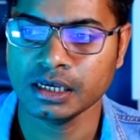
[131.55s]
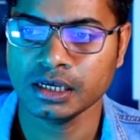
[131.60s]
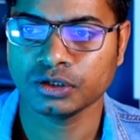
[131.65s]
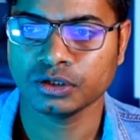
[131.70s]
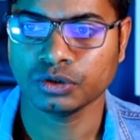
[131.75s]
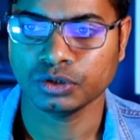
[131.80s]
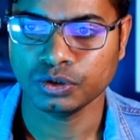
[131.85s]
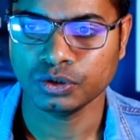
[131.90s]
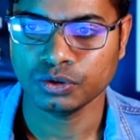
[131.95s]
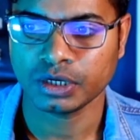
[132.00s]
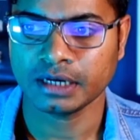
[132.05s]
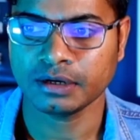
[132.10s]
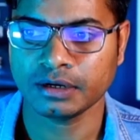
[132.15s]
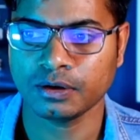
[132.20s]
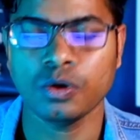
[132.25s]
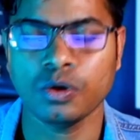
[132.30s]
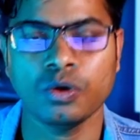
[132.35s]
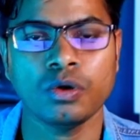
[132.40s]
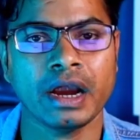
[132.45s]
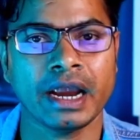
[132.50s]
So you can
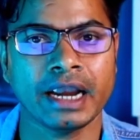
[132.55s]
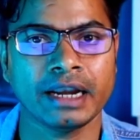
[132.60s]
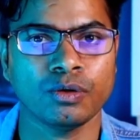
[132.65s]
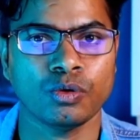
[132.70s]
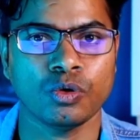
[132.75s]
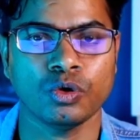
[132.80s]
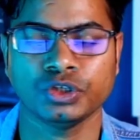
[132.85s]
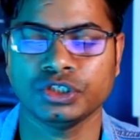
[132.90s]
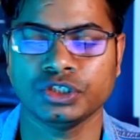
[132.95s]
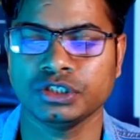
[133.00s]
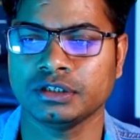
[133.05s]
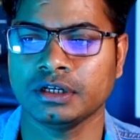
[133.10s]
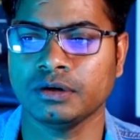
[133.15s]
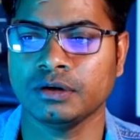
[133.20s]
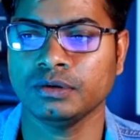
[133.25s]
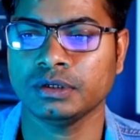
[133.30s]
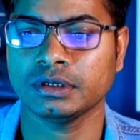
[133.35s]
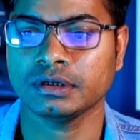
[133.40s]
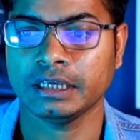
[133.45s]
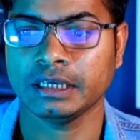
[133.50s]
go and watch it
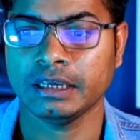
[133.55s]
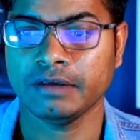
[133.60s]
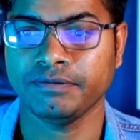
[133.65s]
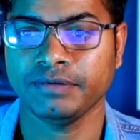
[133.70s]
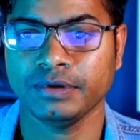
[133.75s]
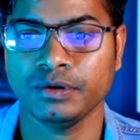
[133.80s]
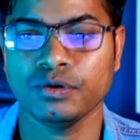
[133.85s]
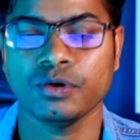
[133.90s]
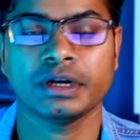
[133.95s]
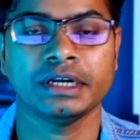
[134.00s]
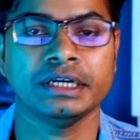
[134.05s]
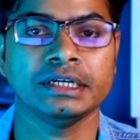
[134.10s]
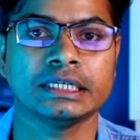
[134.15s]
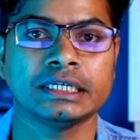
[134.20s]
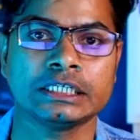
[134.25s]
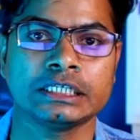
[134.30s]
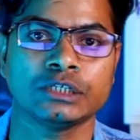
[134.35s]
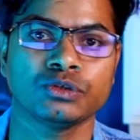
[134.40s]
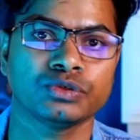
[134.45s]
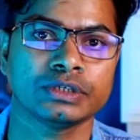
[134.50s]
out if you are
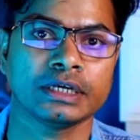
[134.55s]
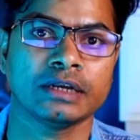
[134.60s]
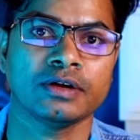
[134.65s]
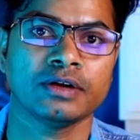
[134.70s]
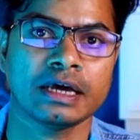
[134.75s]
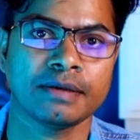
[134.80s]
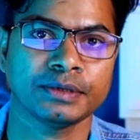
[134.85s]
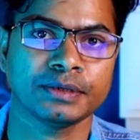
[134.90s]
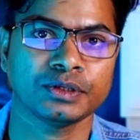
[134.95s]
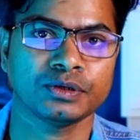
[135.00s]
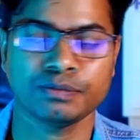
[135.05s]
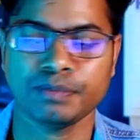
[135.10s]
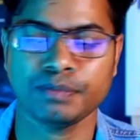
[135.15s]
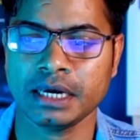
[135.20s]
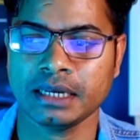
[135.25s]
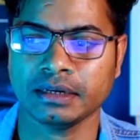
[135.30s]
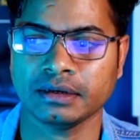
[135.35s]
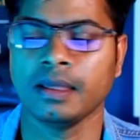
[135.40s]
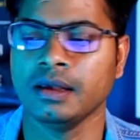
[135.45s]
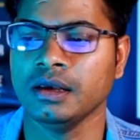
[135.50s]
interested to sell on Amazon
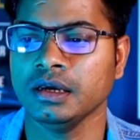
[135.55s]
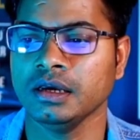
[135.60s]
Japan.